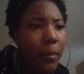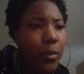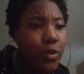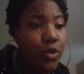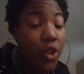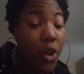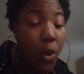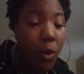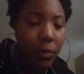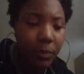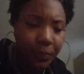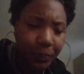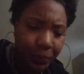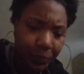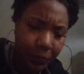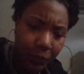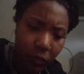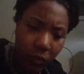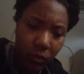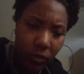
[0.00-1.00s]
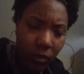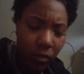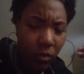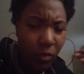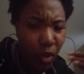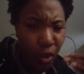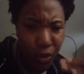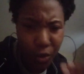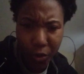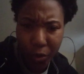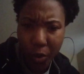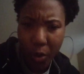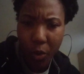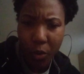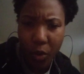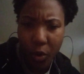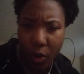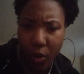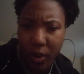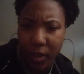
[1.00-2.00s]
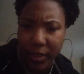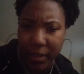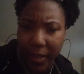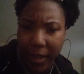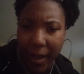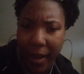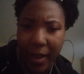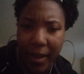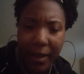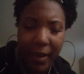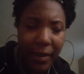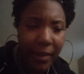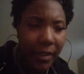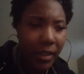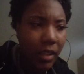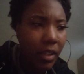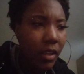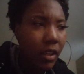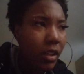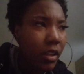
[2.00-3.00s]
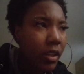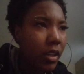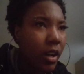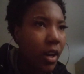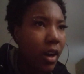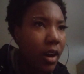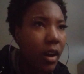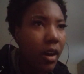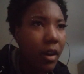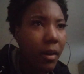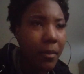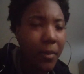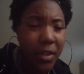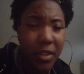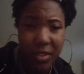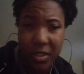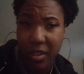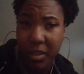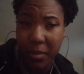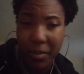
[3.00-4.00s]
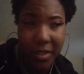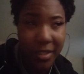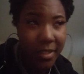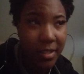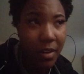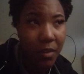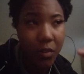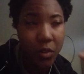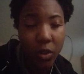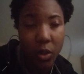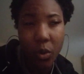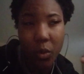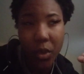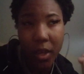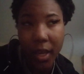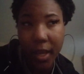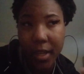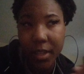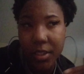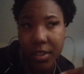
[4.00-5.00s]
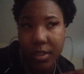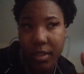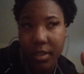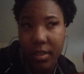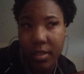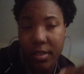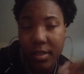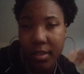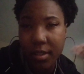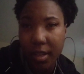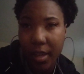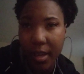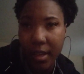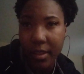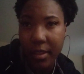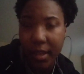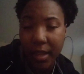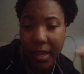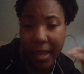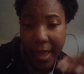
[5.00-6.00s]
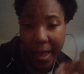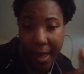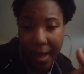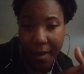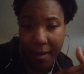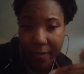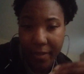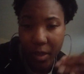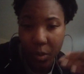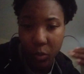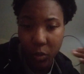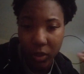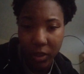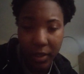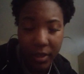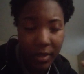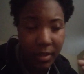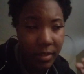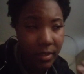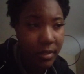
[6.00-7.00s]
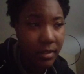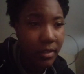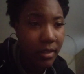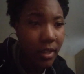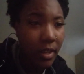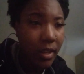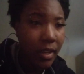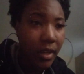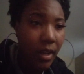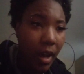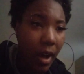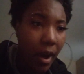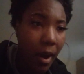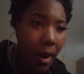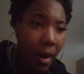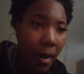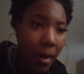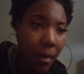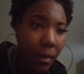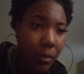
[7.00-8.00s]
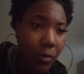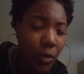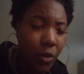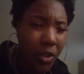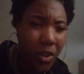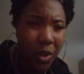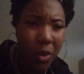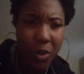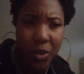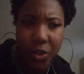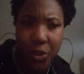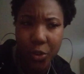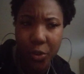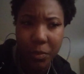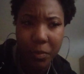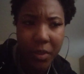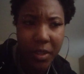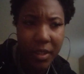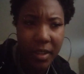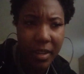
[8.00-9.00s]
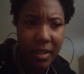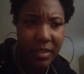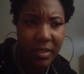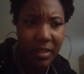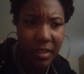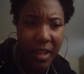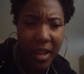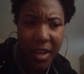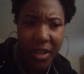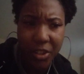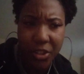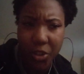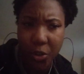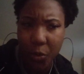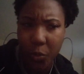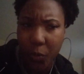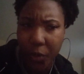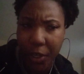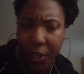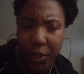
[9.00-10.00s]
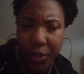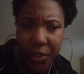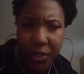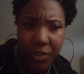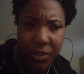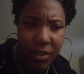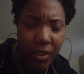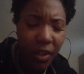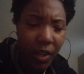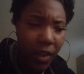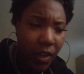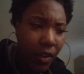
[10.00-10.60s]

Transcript: So, you go online. There's going to be several locations that they will list. You can go to UPS/careers,